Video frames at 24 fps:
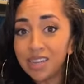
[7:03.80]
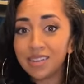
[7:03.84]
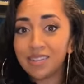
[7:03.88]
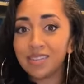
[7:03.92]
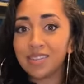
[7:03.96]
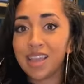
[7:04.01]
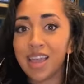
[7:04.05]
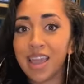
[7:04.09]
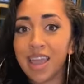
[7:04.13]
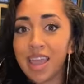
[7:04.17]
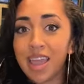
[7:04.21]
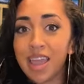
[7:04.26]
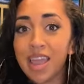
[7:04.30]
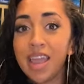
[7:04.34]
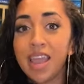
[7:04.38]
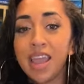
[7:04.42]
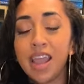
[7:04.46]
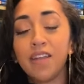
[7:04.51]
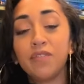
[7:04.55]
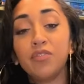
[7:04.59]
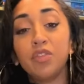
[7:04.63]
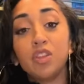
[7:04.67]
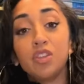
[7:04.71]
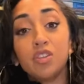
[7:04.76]
say,
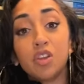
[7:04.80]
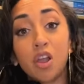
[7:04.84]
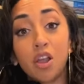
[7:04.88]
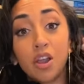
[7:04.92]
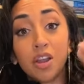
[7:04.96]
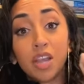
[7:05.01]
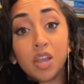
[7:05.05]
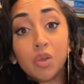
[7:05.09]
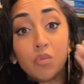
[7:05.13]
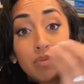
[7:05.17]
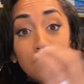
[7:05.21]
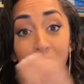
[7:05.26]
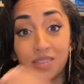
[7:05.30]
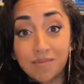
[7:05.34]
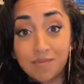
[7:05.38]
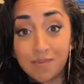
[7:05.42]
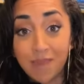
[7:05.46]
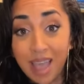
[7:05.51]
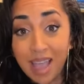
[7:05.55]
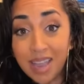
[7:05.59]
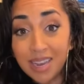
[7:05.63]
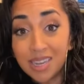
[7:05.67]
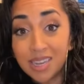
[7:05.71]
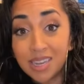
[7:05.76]
if the target was
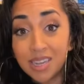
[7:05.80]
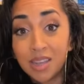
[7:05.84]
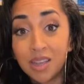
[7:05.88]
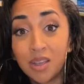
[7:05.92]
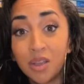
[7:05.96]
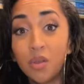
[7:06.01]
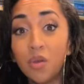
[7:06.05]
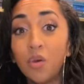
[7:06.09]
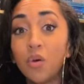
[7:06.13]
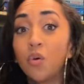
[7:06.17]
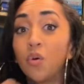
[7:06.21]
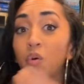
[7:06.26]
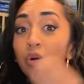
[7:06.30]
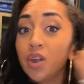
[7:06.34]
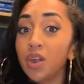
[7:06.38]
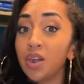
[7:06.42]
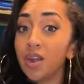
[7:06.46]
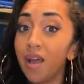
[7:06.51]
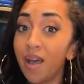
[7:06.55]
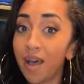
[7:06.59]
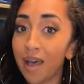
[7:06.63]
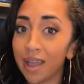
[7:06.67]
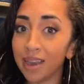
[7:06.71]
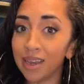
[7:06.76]
met or
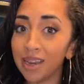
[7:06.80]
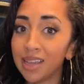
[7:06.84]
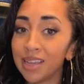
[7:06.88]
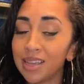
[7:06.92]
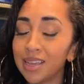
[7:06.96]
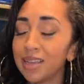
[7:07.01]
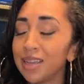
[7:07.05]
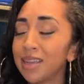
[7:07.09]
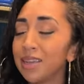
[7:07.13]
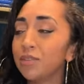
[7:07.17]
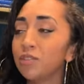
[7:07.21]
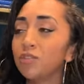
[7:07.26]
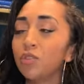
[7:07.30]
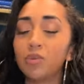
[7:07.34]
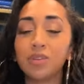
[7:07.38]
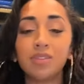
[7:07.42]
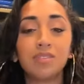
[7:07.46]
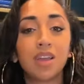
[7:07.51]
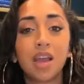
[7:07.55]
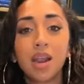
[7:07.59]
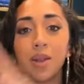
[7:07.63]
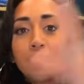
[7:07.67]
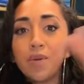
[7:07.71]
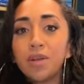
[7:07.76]
not. So it's
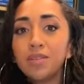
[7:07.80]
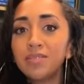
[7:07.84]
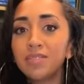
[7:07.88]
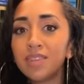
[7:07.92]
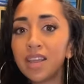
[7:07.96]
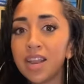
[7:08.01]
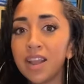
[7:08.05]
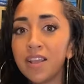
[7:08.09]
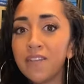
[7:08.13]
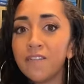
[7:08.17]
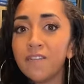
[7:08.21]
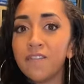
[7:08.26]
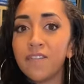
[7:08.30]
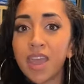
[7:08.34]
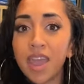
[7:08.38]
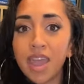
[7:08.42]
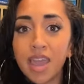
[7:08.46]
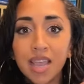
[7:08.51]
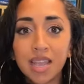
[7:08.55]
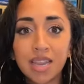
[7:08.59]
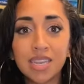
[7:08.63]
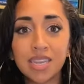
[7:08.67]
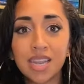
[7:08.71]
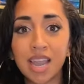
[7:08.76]
not about setting
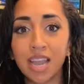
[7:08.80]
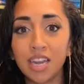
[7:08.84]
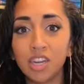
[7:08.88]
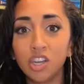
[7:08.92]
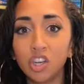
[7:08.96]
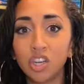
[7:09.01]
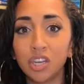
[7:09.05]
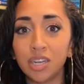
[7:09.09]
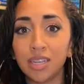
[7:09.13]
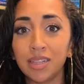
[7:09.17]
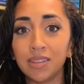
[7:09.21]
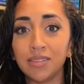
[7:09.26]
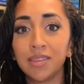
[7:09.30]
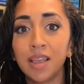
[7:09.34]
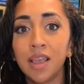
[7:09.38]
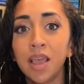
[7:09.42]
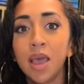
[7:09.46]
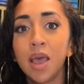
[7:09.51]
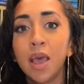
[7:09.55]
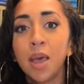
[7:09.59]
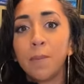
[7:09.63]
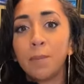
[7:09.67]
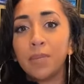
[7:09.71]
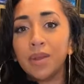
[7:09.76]
vague intentions,
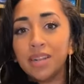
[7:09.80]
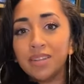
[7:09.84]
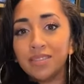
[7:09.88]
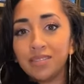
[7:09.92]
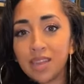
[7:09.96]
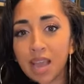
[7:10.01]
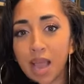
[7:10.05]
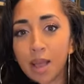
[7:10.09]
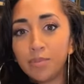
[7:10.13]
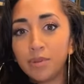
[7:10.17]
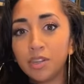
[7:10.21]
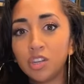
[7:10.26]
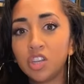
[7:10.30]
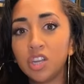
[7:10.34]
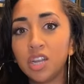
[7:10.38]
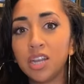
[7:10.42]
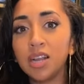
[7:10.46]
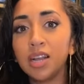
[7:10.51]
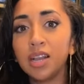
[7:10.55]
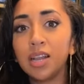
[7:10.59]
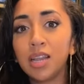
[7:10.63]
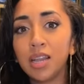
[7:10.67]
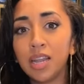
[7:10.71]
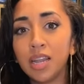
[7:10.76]
but establishing
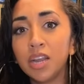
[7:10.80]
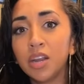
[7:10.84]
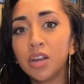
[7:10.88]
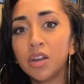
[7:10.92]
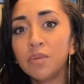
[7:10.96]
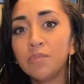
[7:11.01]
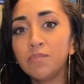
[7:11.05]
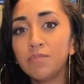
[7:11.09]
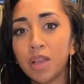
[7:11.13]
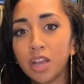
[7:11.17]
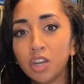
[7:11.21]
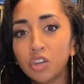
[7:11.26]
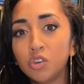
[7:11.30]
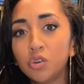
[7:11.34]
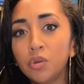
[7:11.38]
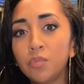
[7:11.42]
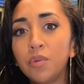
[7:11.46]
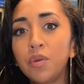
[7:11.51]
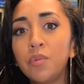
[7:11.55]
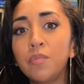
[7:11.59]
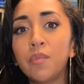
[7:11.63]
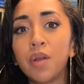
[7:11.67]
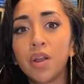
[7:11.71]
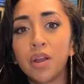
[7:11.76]
clear,
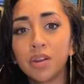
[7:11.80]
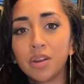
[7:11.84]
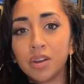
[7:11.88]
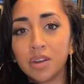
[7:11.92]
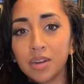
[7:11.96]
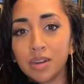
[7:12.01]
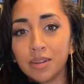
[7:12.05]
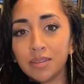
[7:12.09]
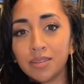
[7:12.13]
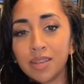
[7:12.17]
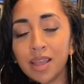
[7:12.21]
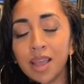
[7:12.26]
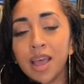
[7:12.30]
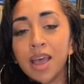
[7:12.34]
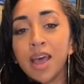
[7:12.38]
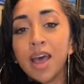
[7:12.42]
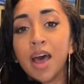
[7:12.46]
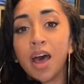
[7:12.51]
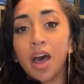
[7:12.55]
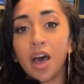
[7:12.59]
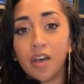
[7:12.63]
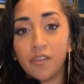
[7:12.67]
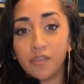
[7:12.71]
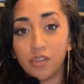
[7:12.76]
measurable markers
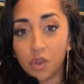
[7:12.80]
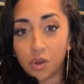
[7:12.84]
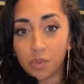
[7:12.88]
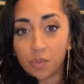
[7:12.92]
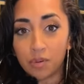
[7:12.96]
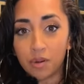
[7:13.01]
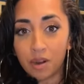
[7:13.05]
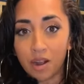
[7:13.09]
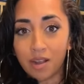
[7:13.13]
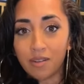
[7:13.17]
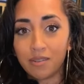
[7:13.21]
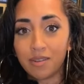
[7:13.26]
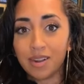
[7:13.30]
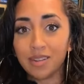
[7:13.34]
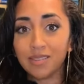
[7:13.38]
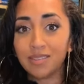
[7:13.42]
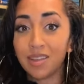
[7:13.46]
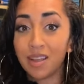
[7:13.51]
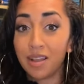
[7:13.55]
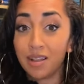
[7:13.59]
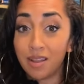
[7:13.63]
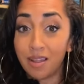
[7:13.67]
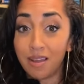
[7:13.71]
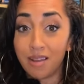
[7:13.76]
of your progress
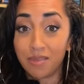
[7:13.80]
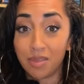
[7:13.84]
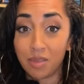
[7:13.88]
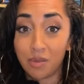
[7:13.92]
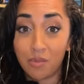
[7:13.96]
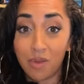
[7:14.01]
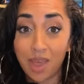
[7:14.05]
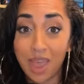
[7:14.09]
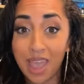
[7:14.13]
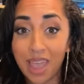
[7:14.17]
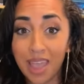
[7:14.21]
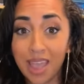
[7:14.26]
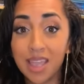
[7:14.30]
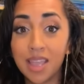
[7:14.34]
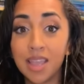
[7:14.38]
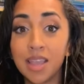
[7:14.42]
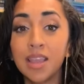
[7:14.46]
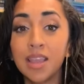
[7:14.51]
along the way.